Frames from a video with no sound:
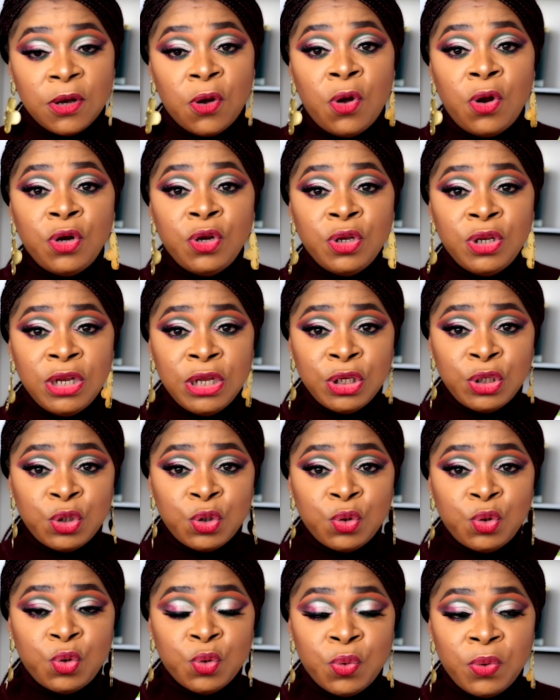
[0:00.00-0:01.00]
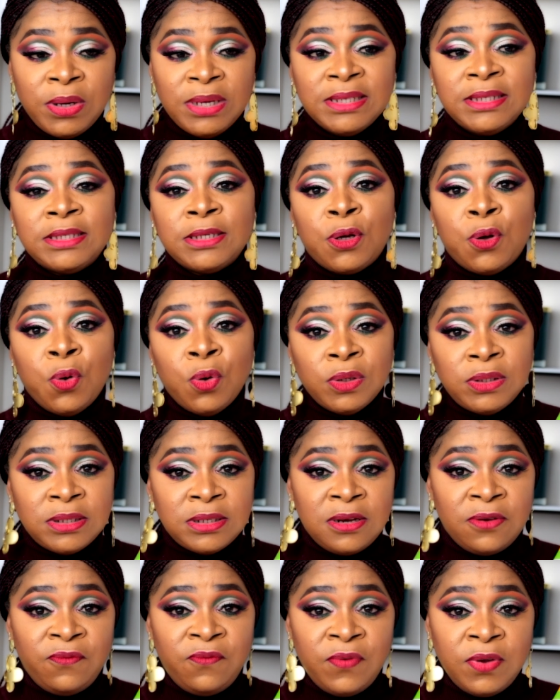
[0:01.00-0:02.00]
All you need to do is go to
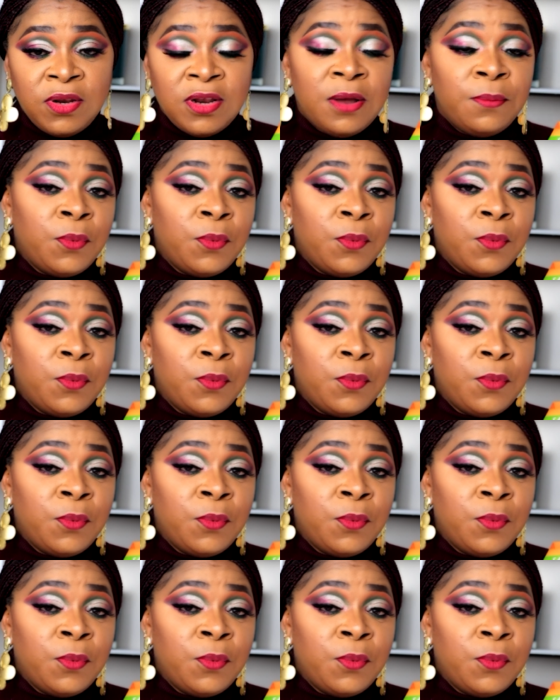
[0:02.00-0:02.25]
the video.